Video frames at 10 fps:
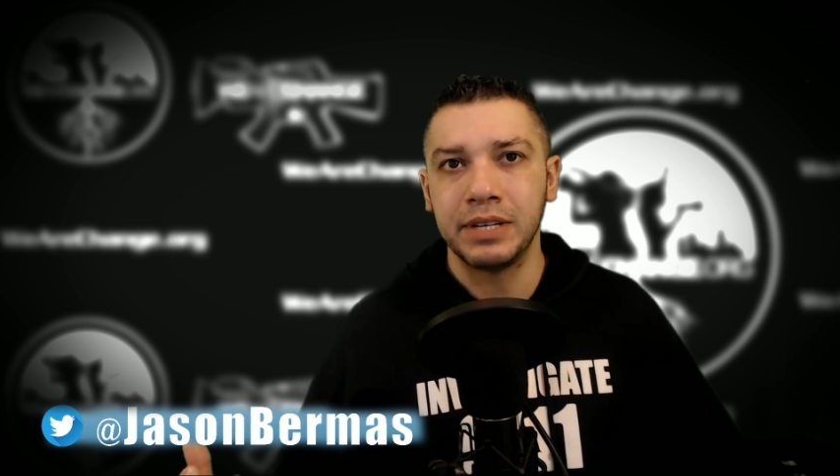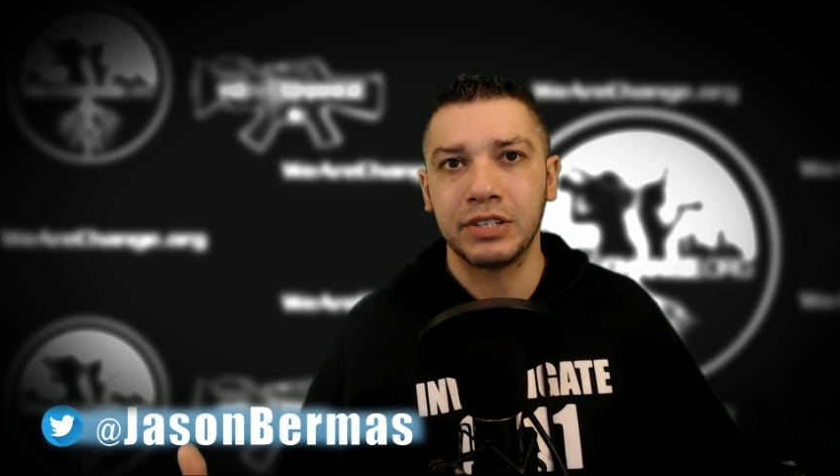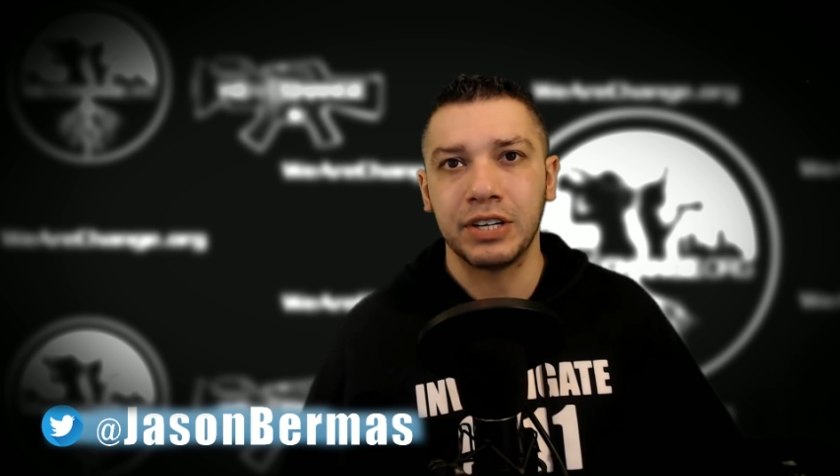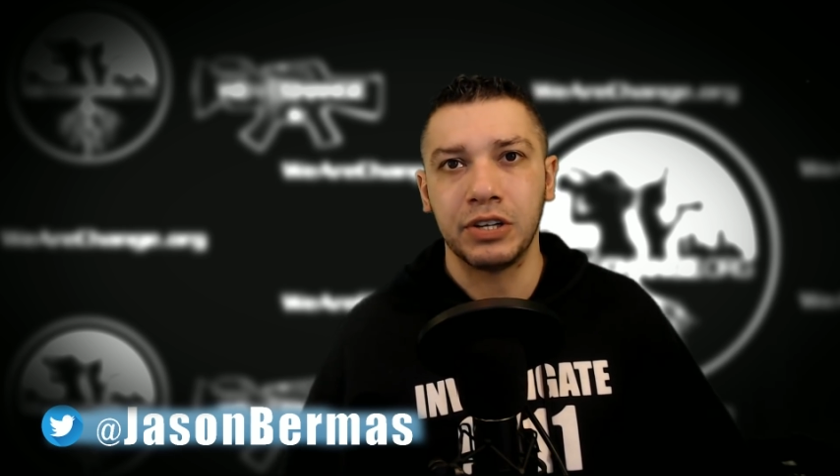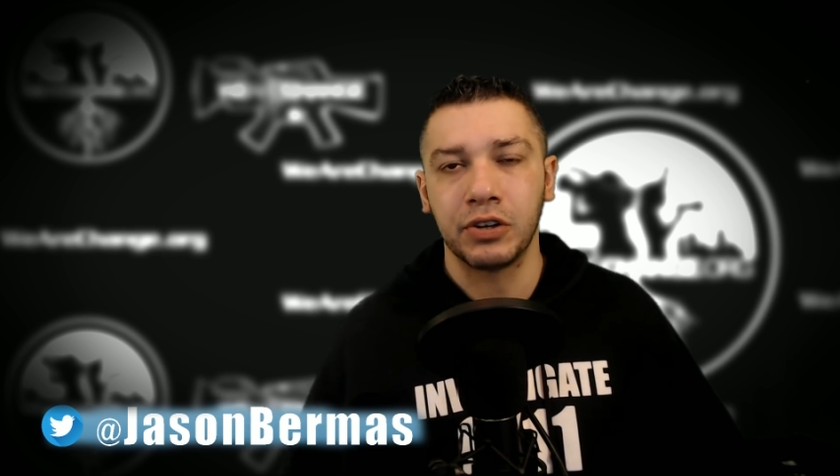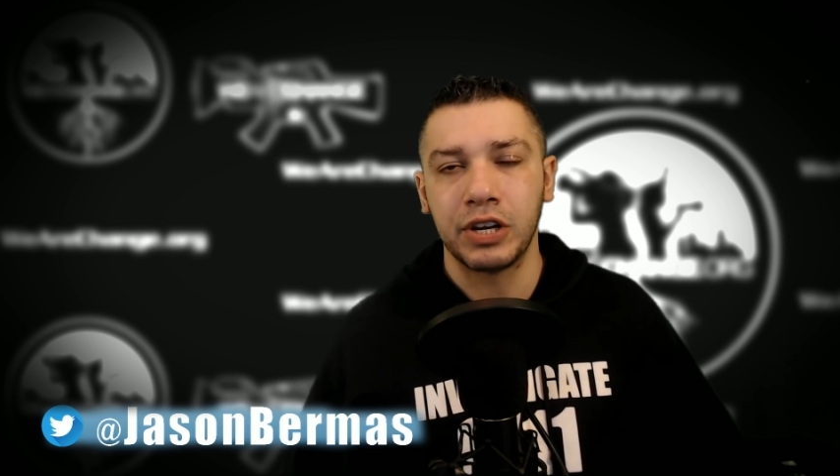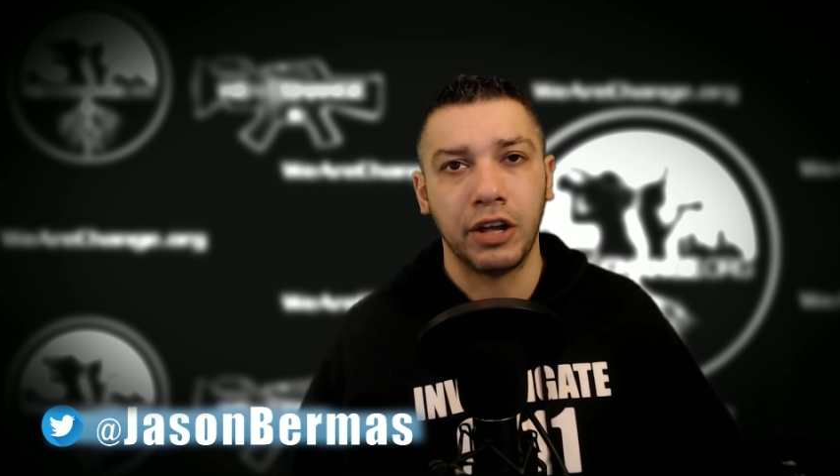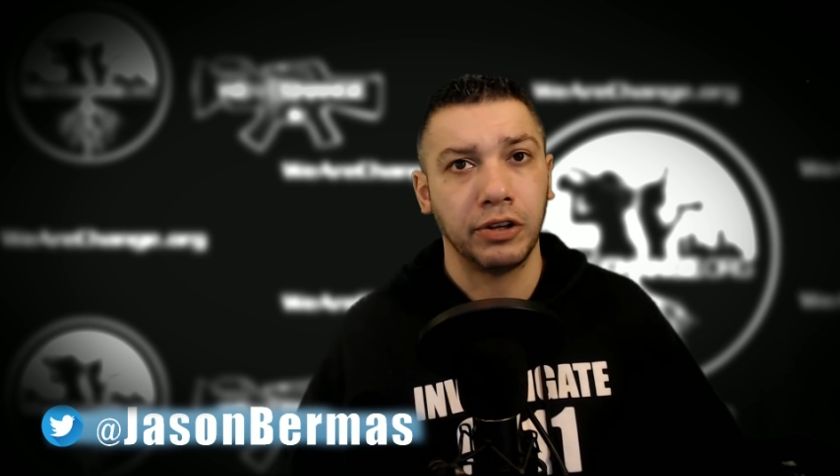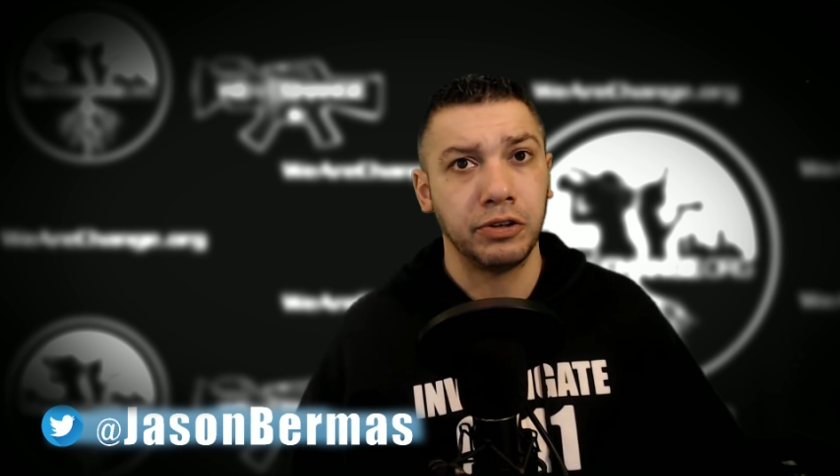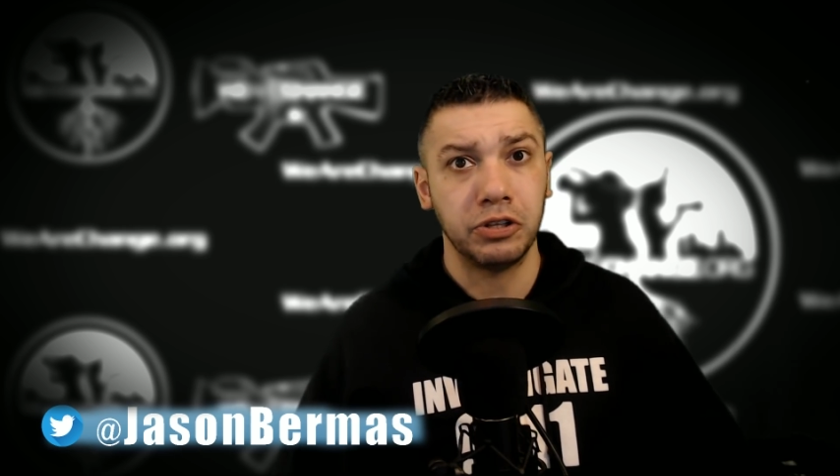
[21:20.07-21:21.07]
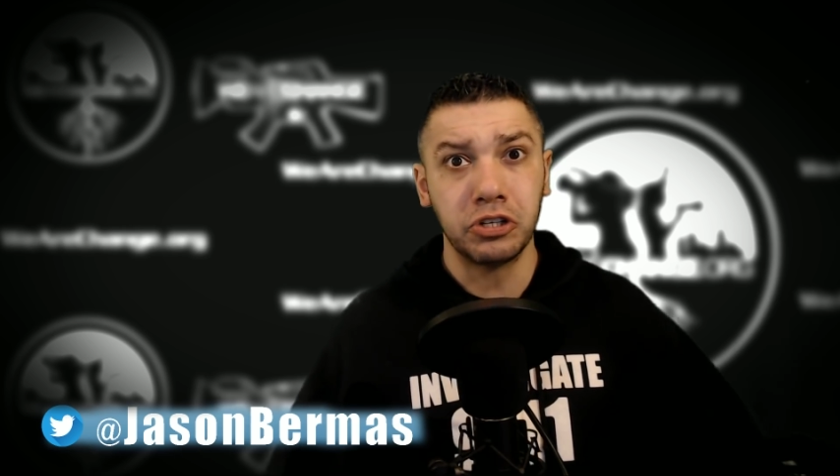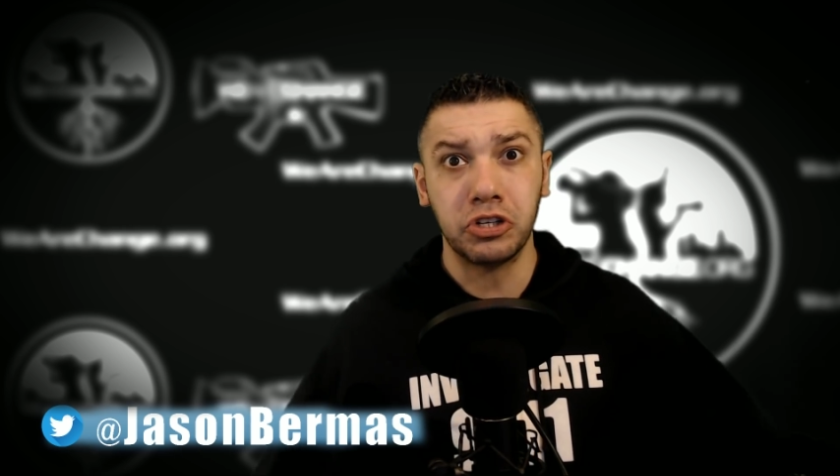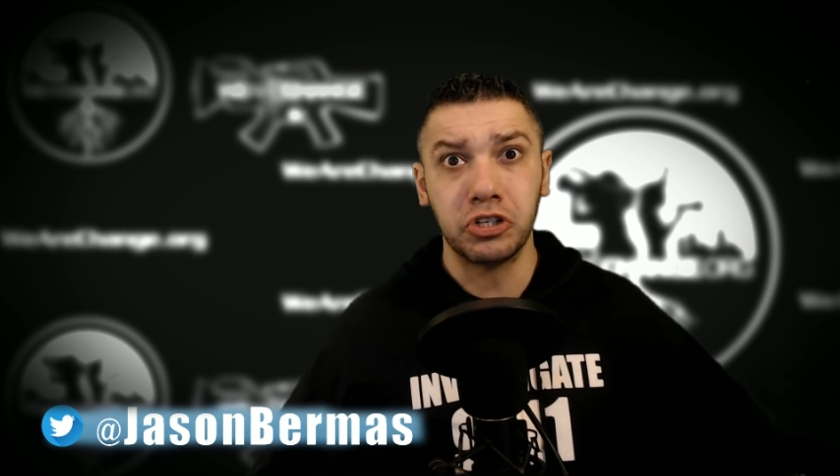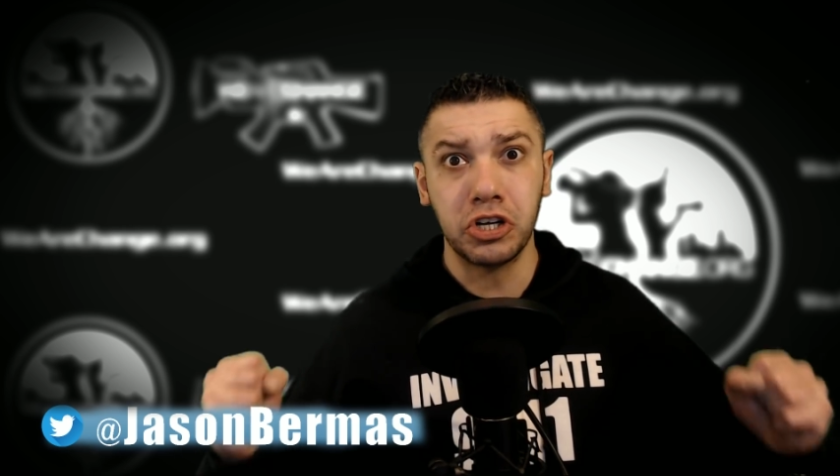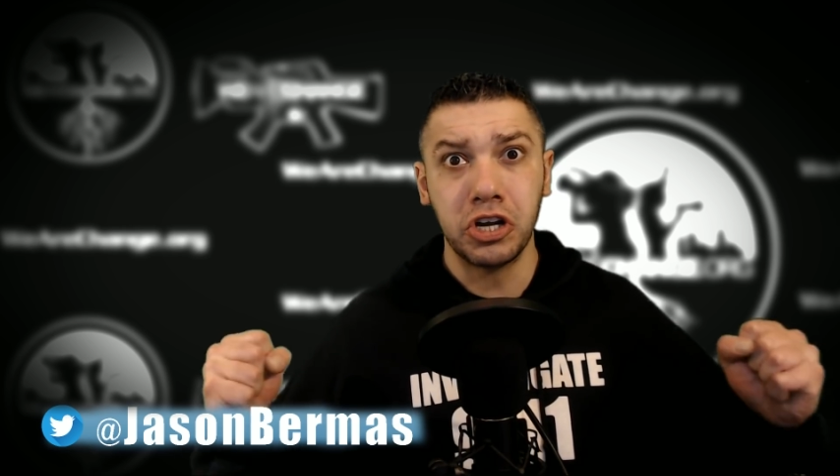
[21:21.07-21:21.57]
sitting here yelling, this
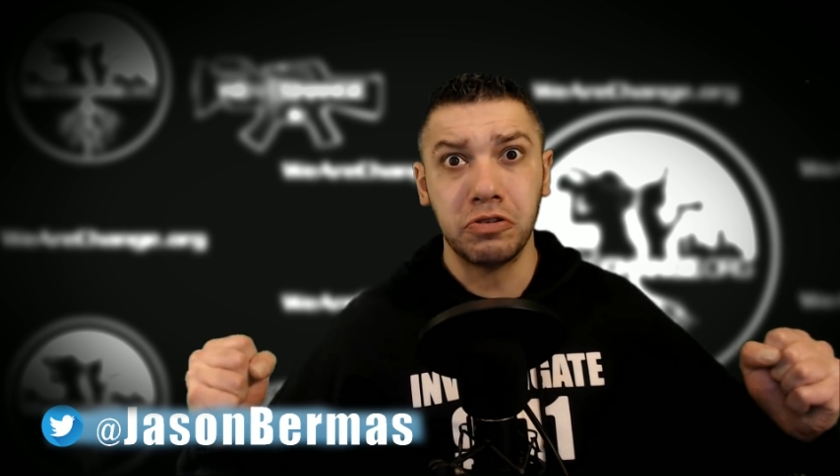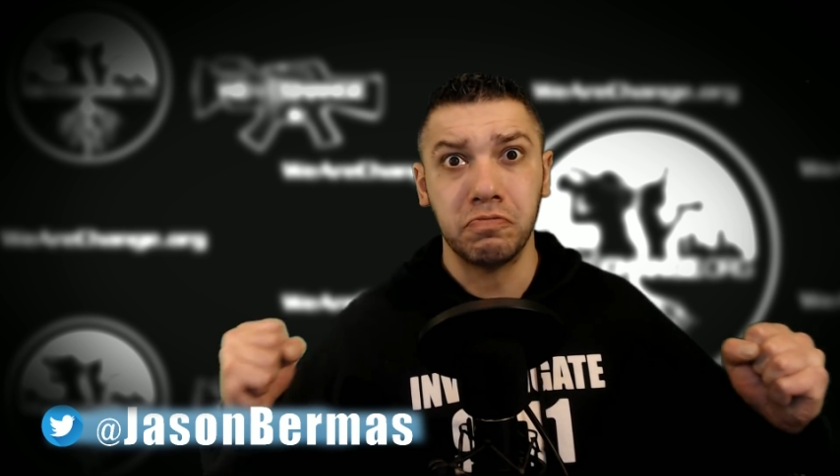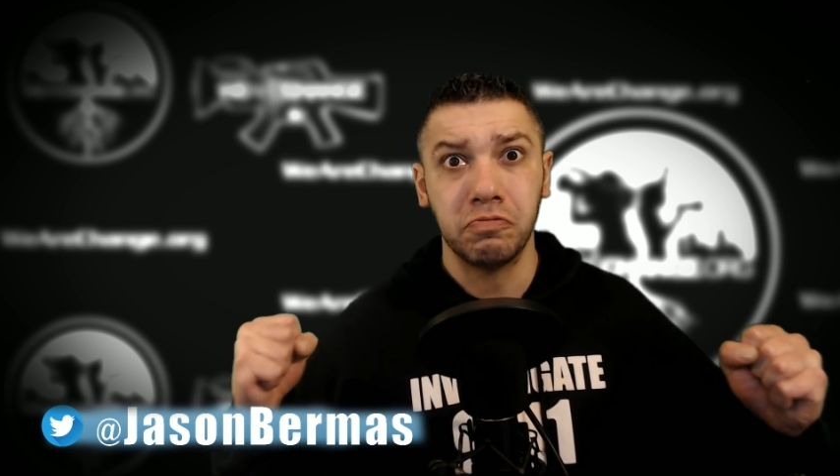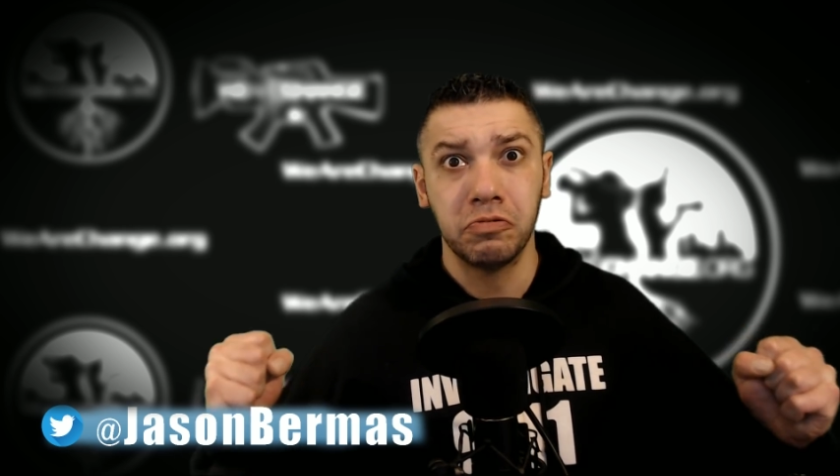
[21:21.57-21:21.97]
is it.